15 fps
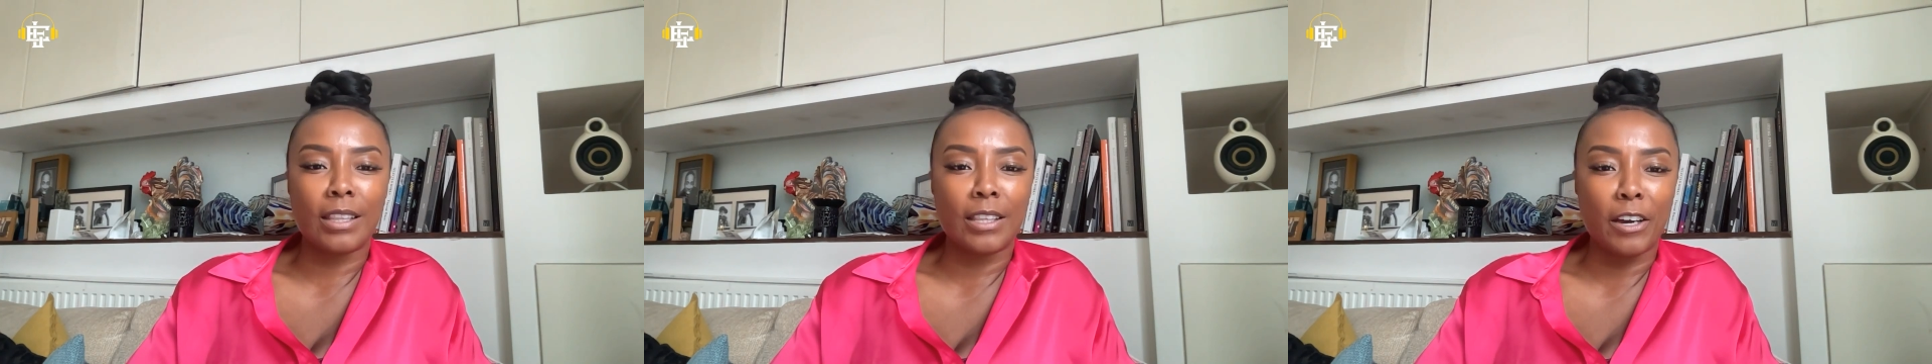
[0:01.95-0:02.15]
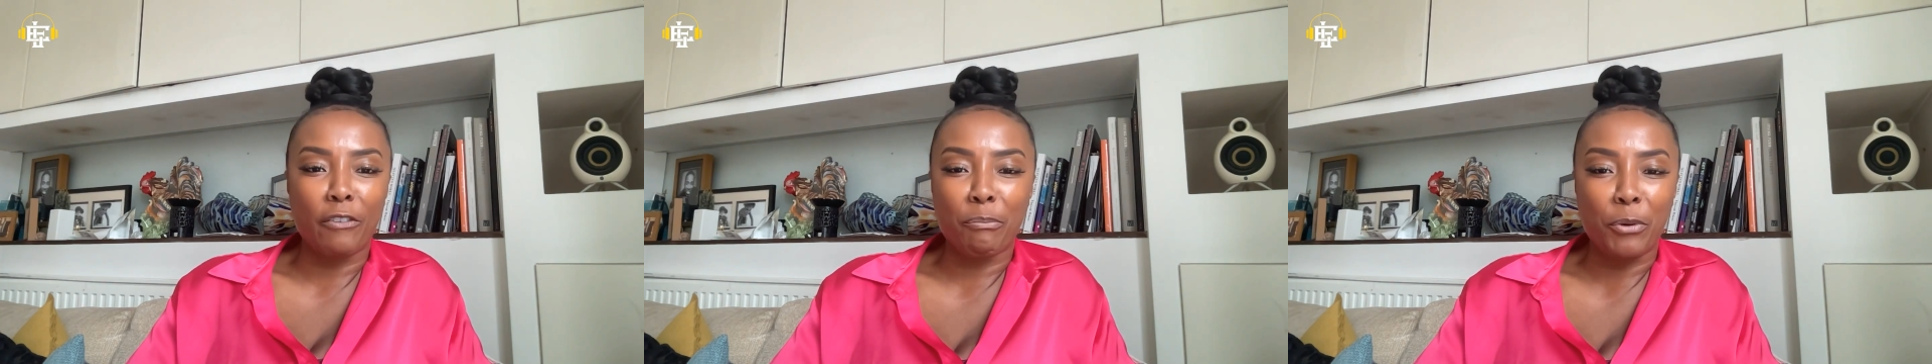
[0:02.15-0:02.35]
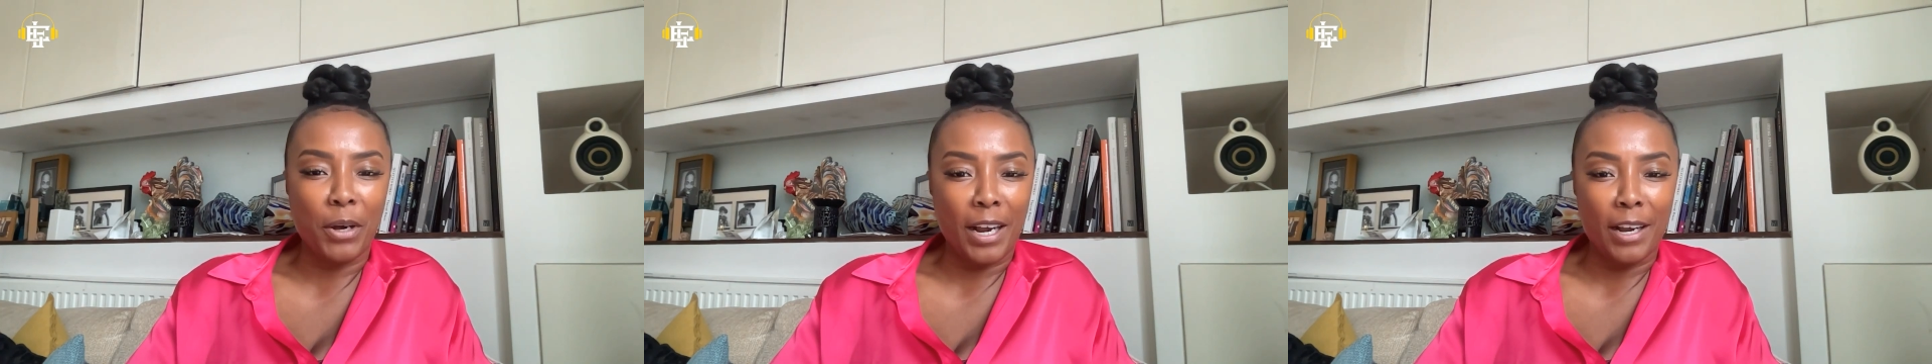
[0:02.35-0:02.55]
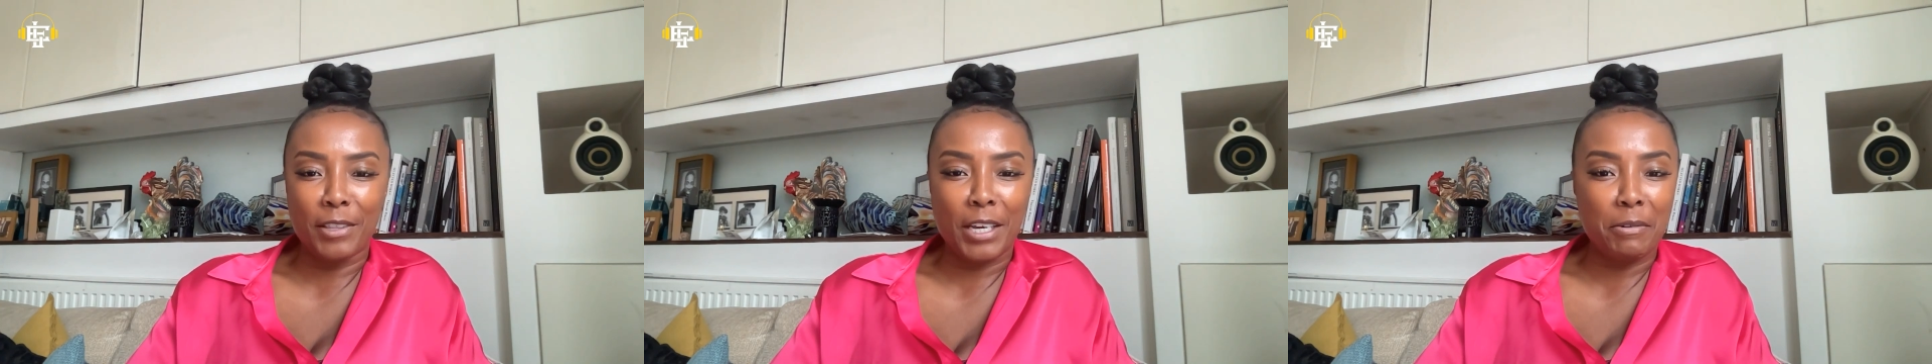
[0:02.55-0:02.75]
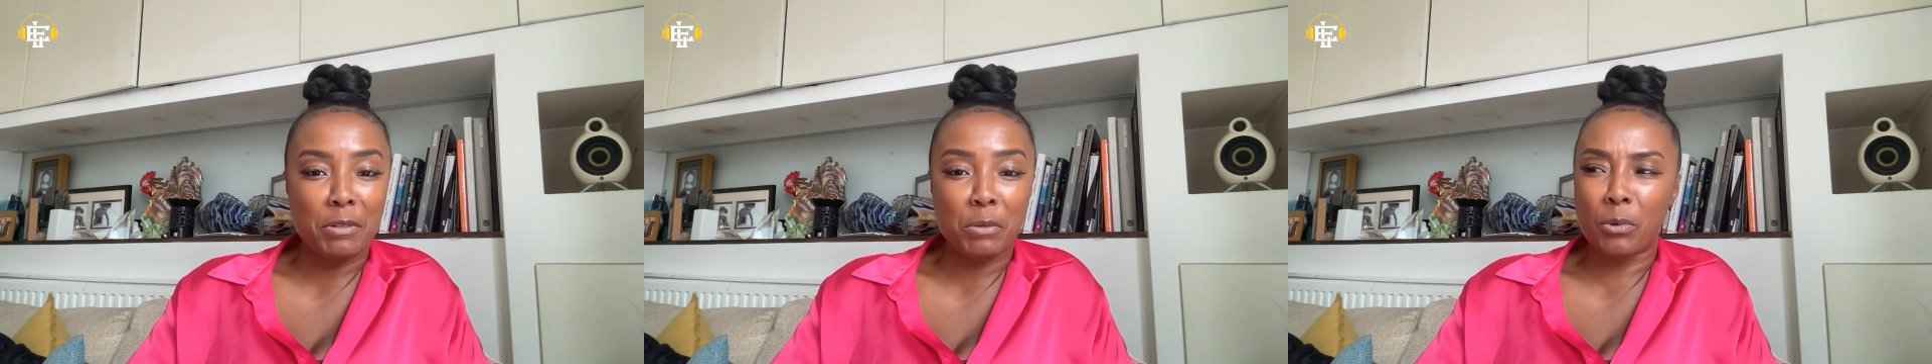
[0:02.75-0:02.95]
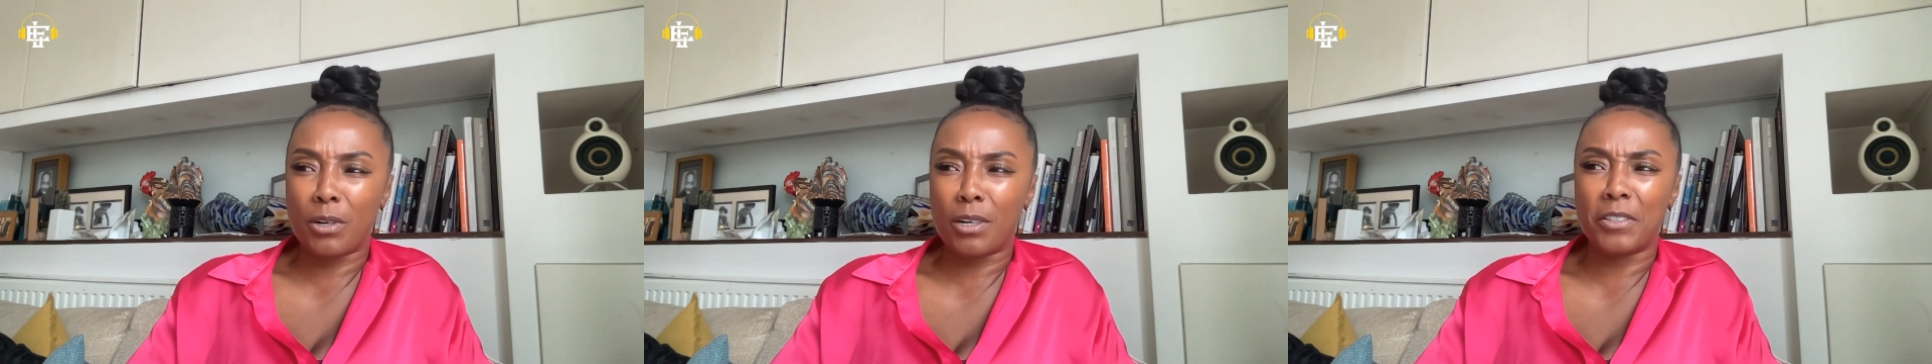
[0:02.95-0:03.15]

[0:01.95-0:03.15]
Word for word: that I've put out there has worked.